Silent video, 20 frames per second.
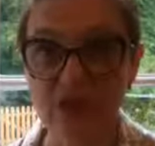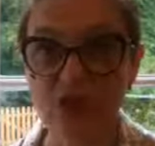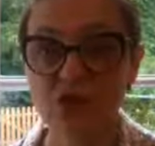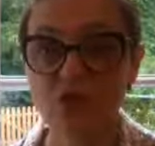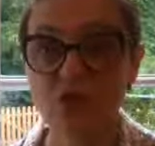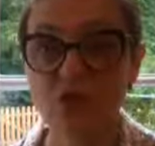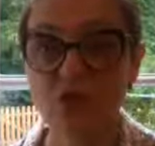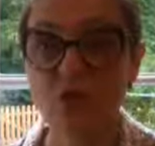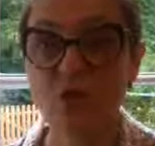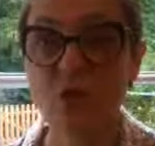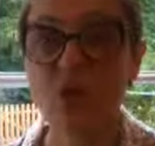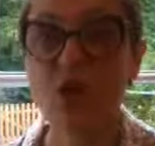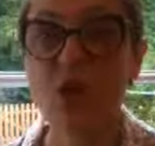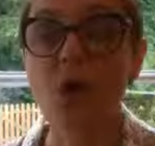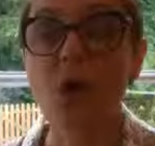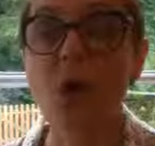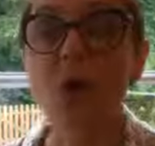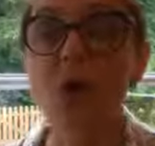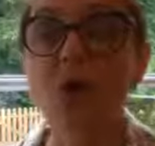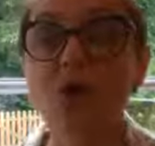so
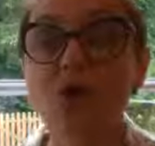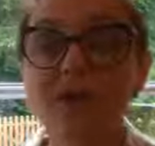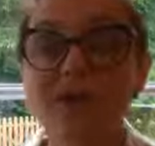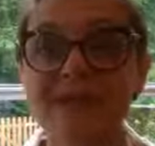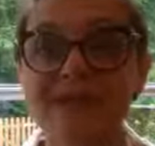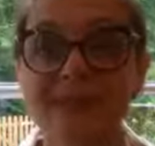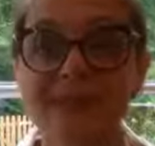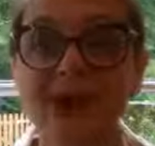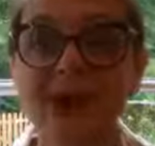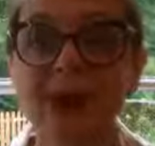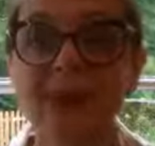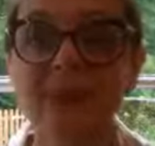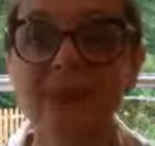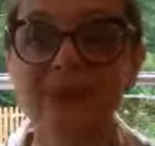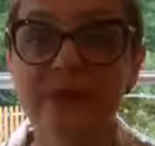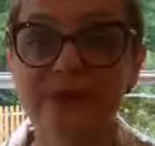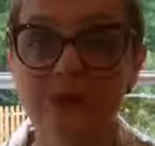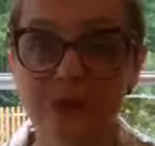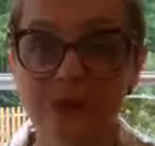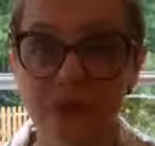what is
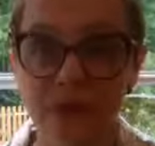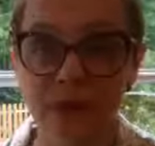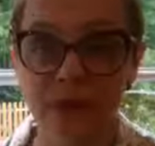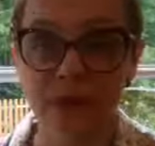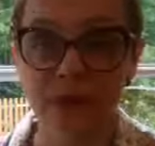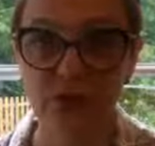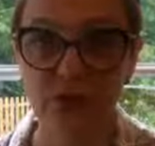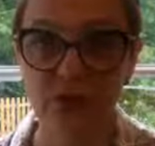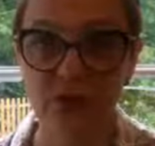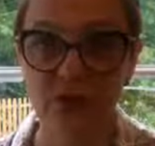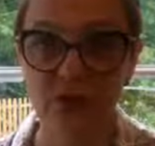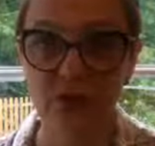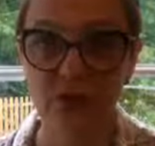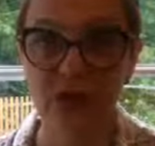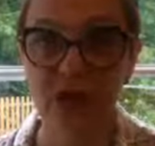happening for you?